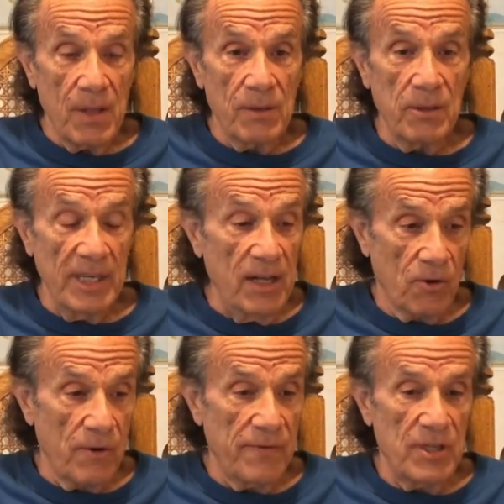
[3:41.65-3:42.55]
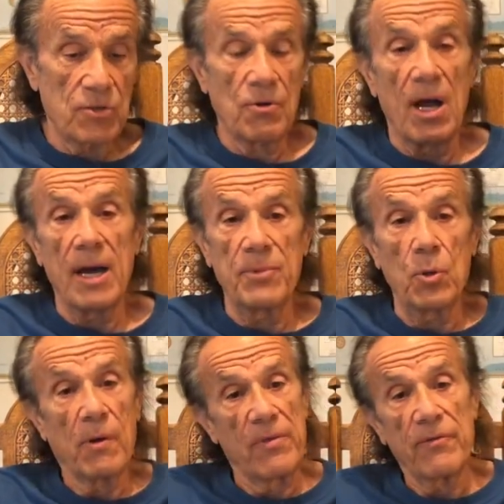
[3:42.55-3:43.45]
the leader of this tribe,
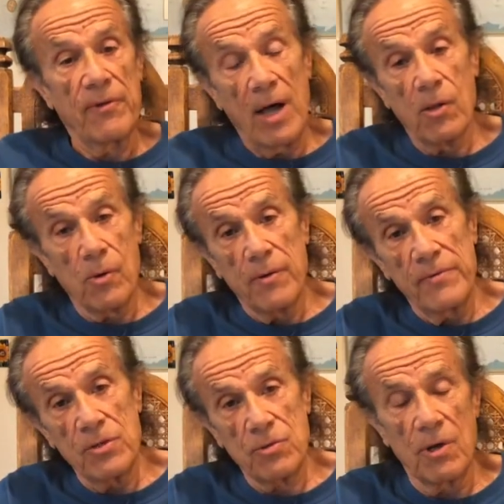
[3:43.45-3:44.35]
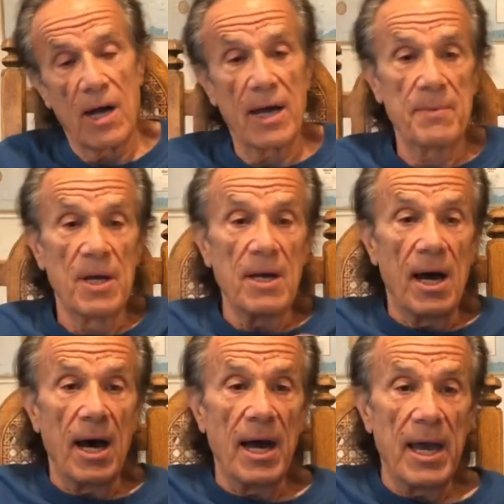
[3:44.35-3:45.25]
you are the follower of this tribe.
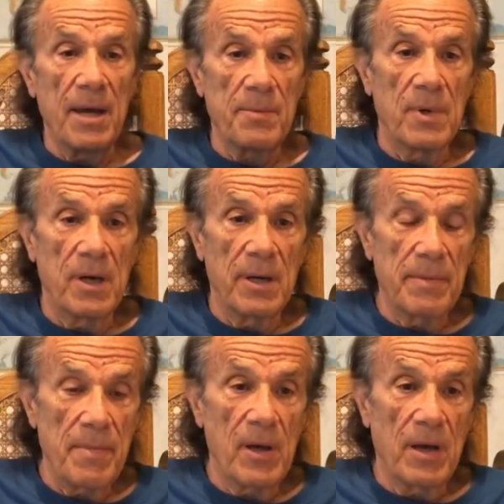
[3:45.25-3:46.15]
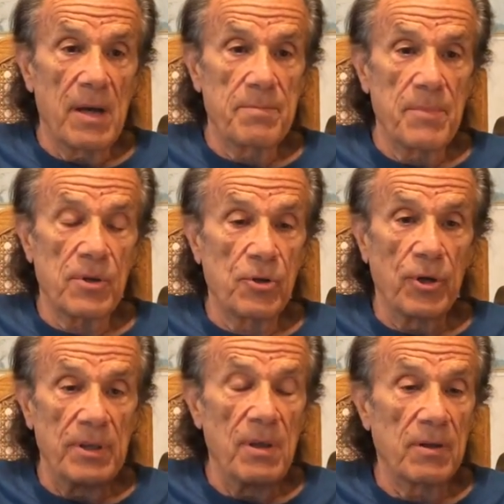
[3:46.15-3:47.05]
I am
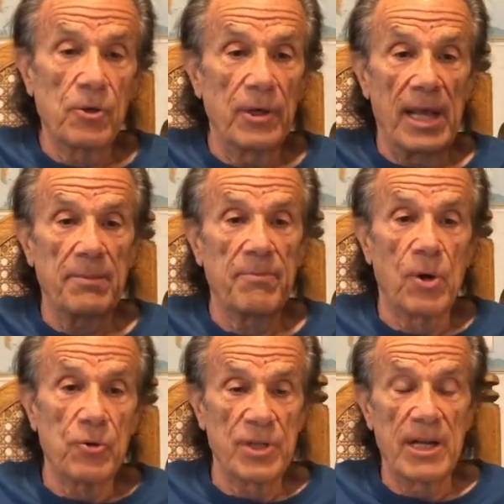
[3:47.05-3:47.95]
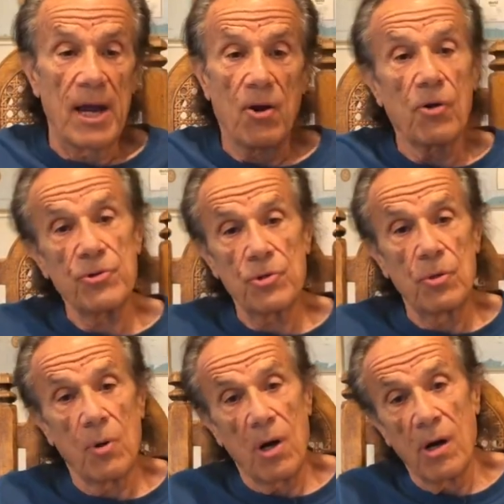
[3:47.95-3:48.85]
good at bows and arrows,
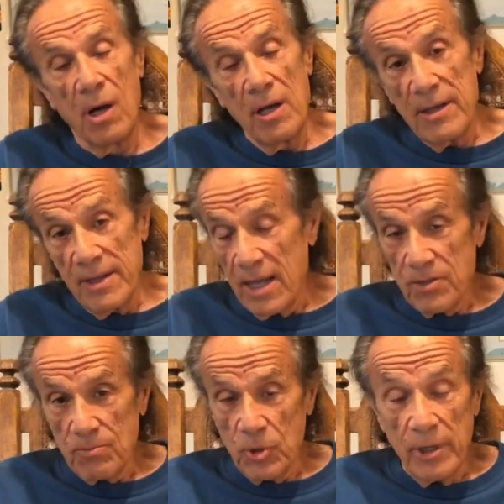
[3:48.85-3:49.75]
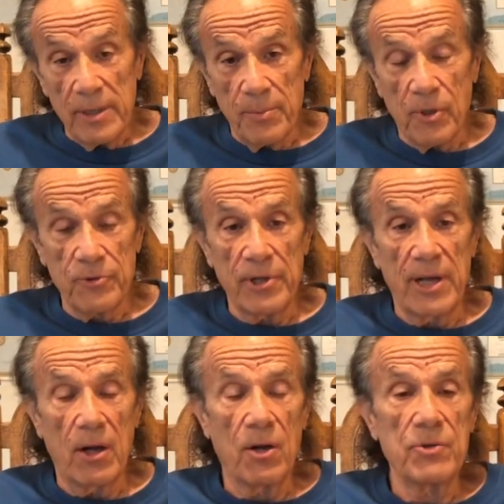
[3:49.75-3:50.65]
you are not good at bows and
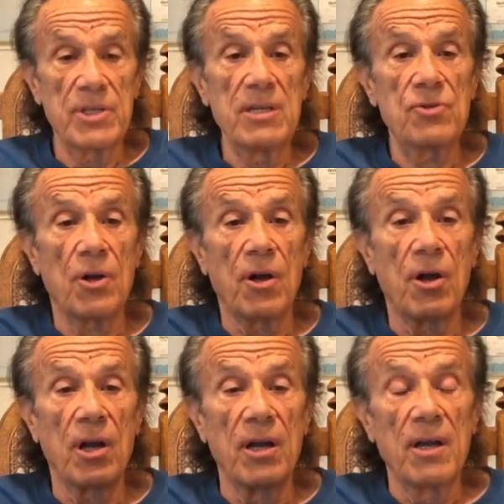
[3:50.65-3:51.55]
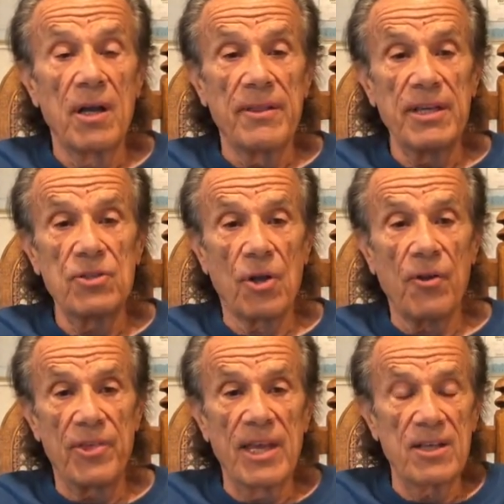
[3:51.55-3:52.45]
arrows. These are
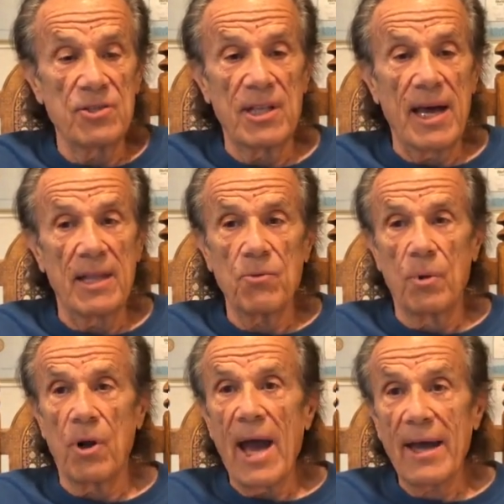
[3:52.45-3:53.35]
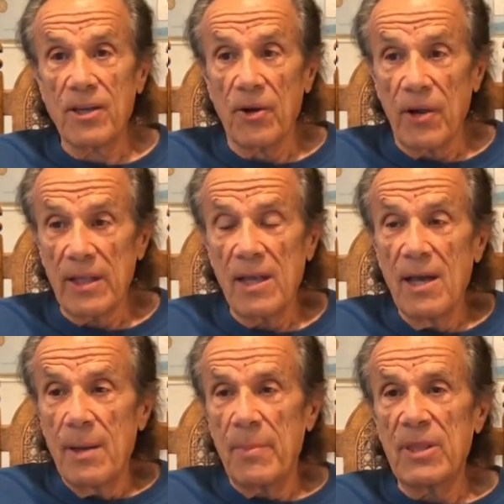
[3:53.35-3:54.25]
things that were accurate,
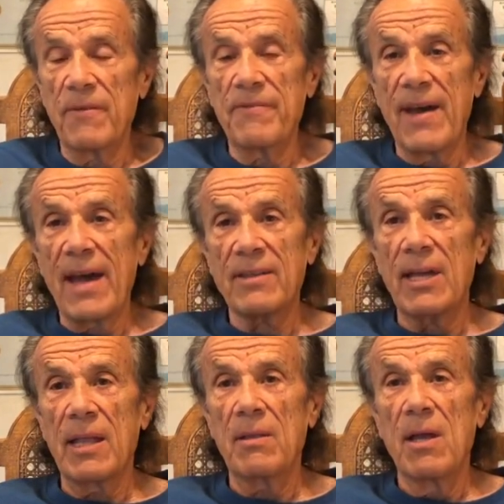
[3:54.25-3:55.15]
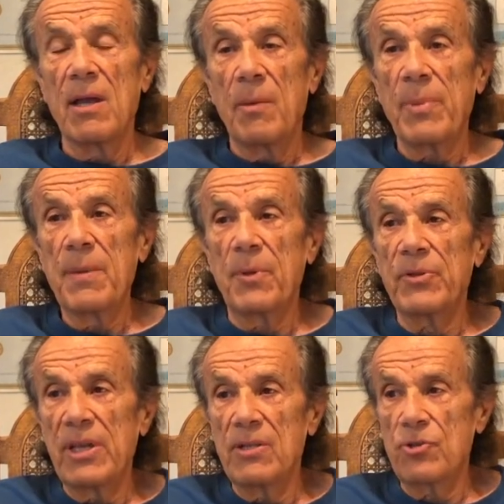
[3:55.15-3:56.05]
but the fact that people
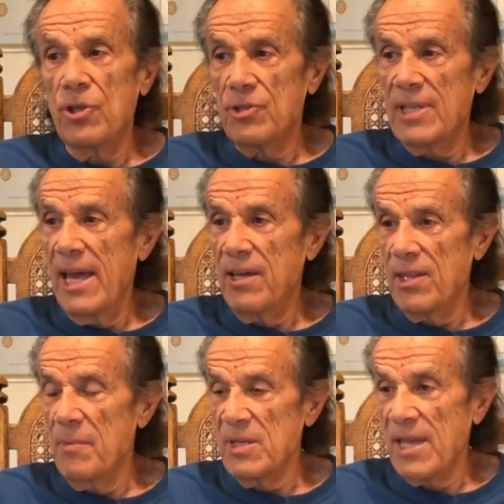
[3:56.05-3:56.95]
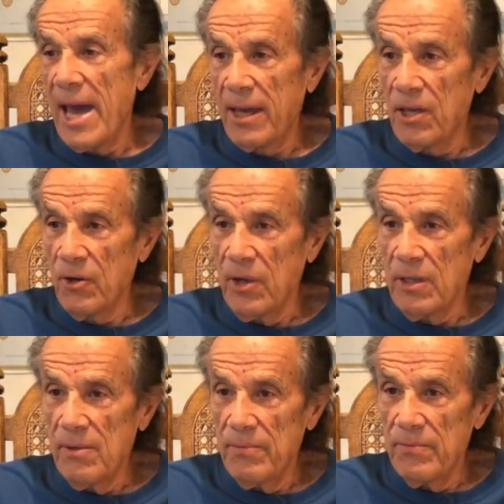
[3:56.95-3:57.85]
didn't just take them as
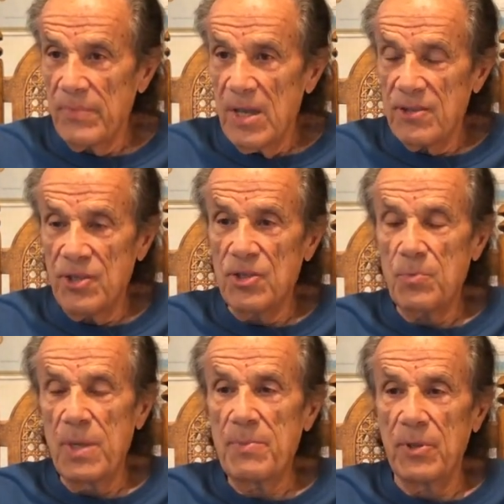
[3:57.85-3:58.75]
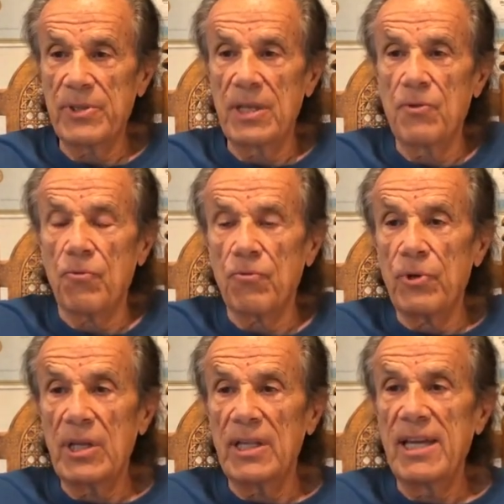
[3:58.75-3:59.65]
accurate, since people didn't
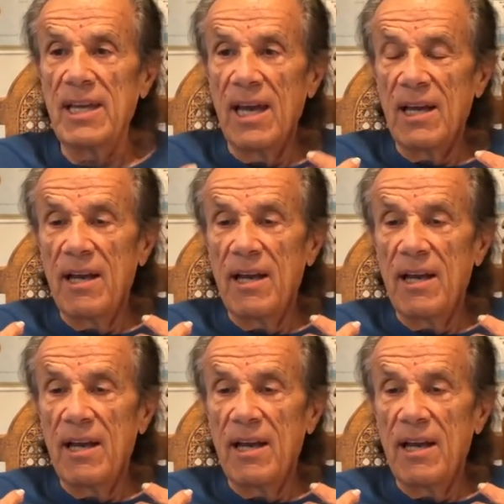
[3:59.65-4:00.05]
really